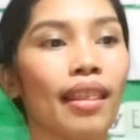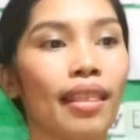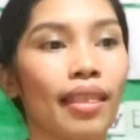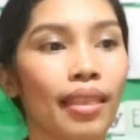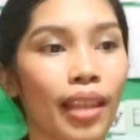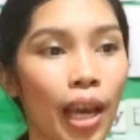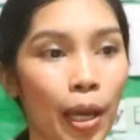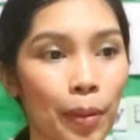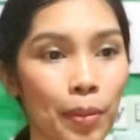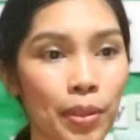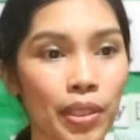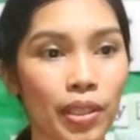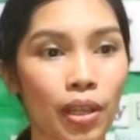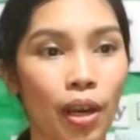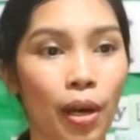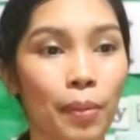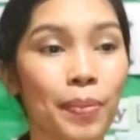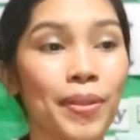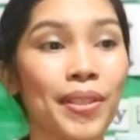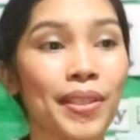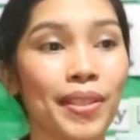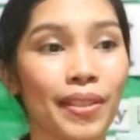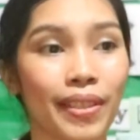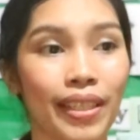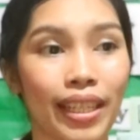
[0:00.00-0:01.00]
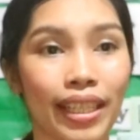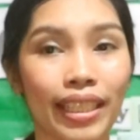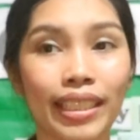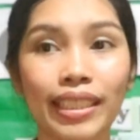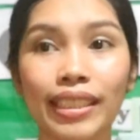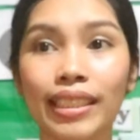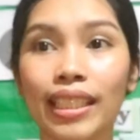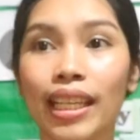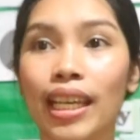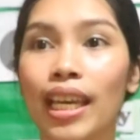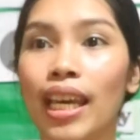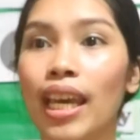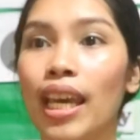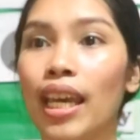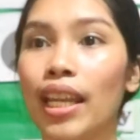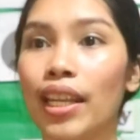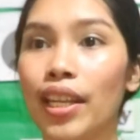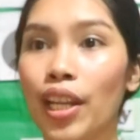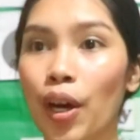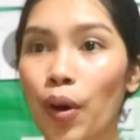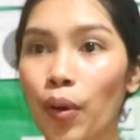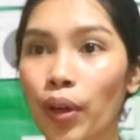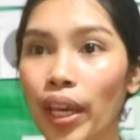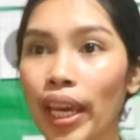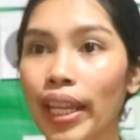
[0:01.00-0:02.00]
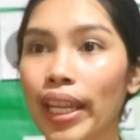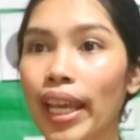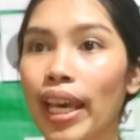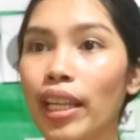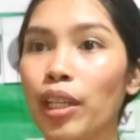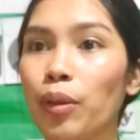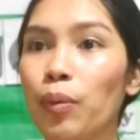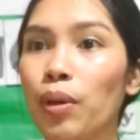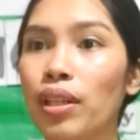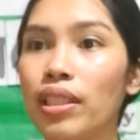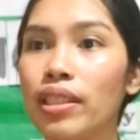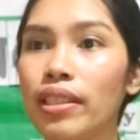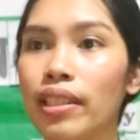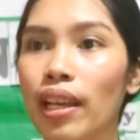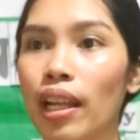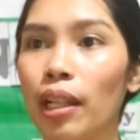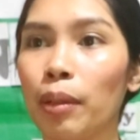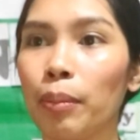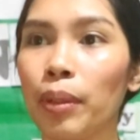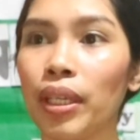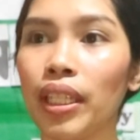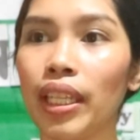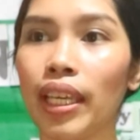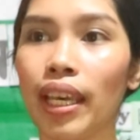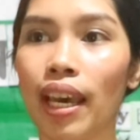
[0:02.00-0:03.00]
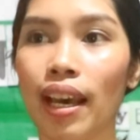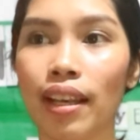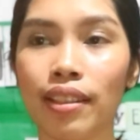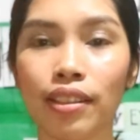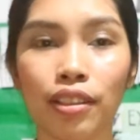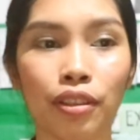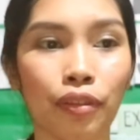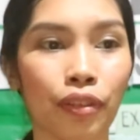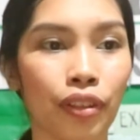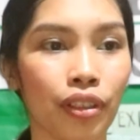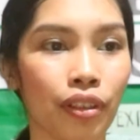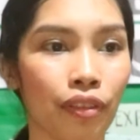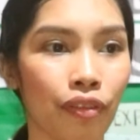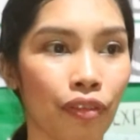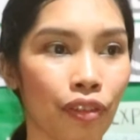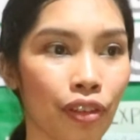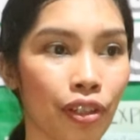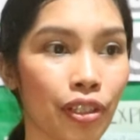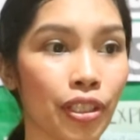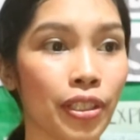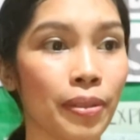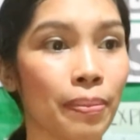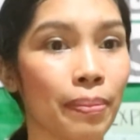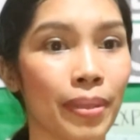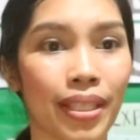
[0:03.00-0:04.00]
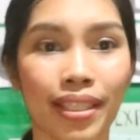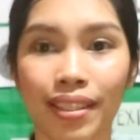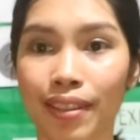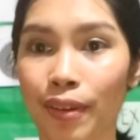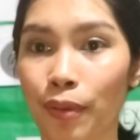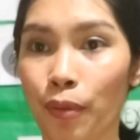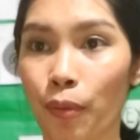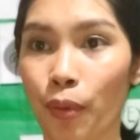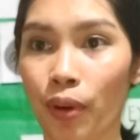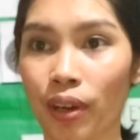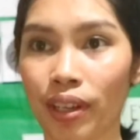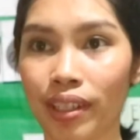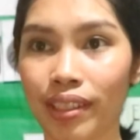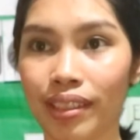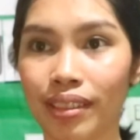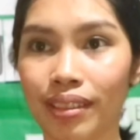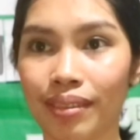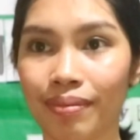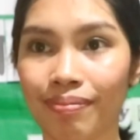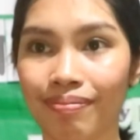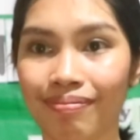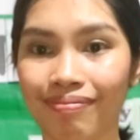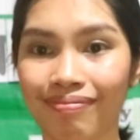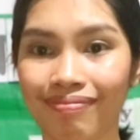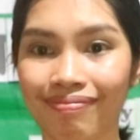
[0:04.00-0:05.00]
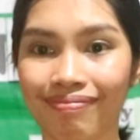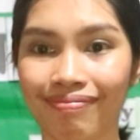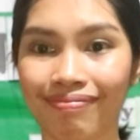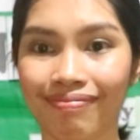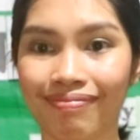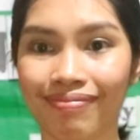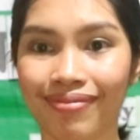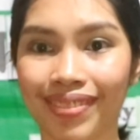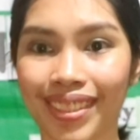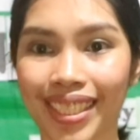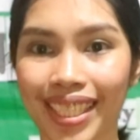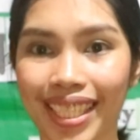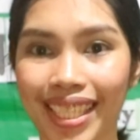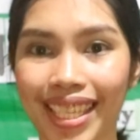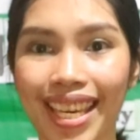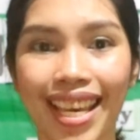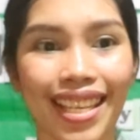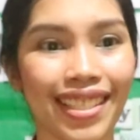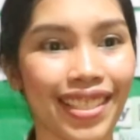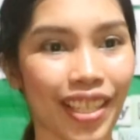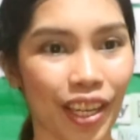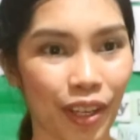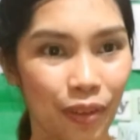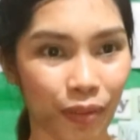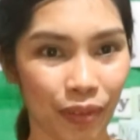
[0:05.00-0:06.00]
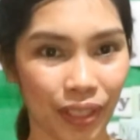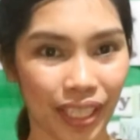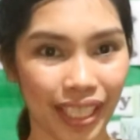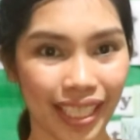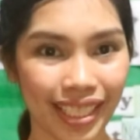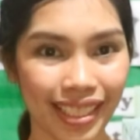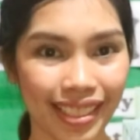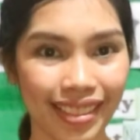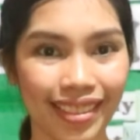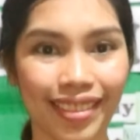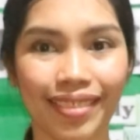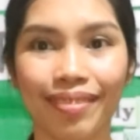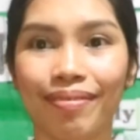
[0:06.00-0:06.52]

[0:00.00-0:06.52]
Time is up, student. Now, can anyone tell me the answer for the first missing word? Yes, Irene?